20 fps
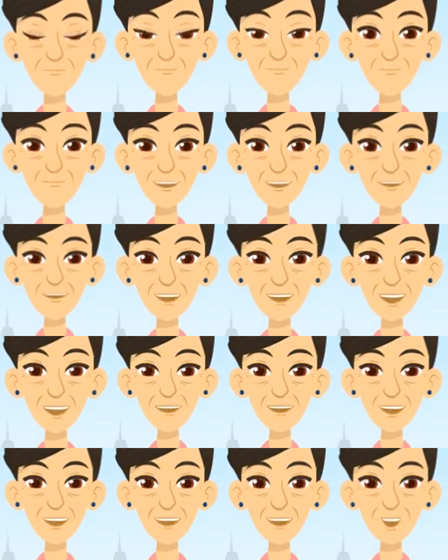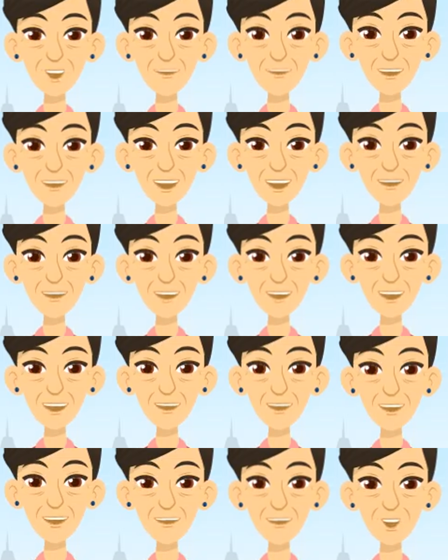This structure flows from the
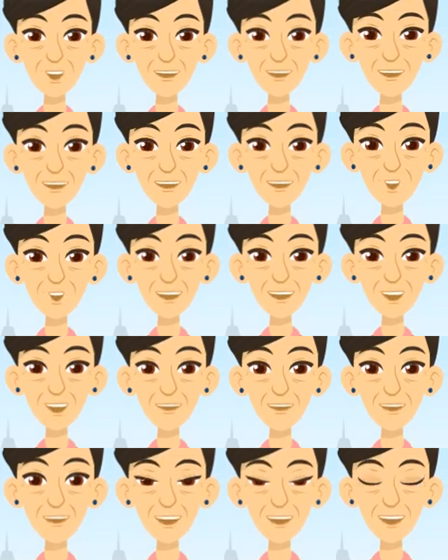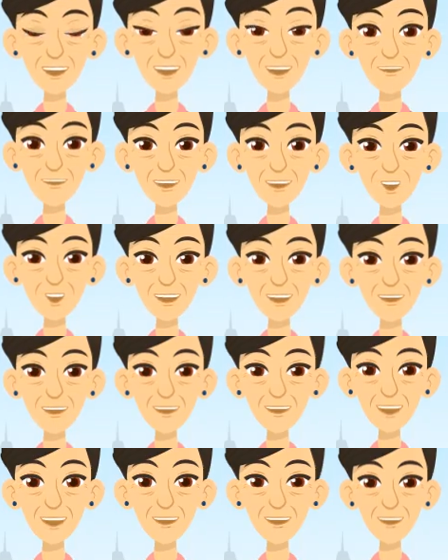social compact as understood by the
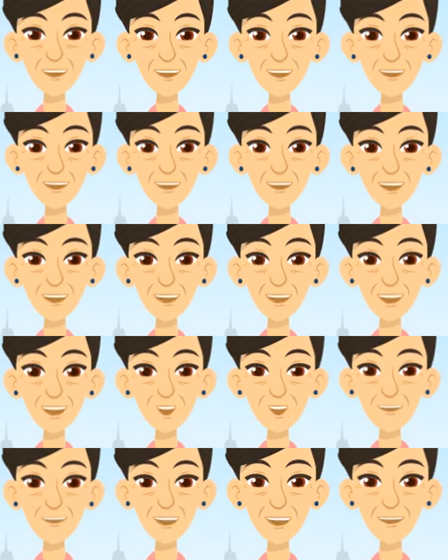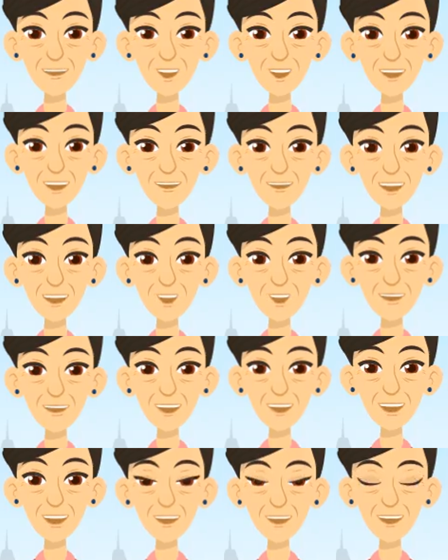framers and allows the people's
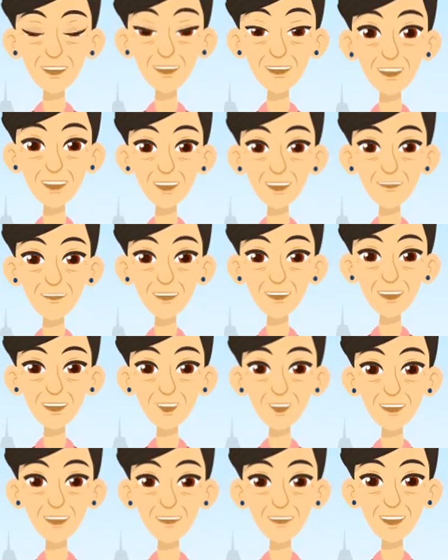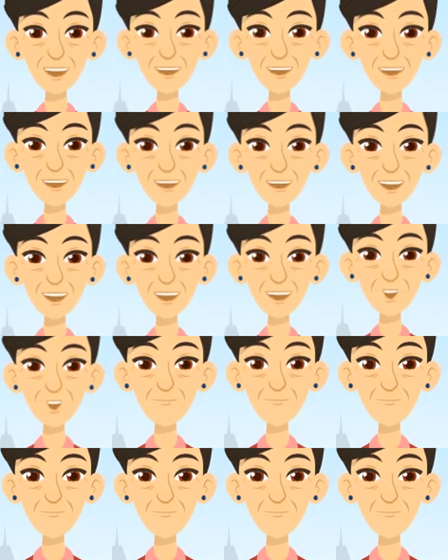representatives to act together for the common good.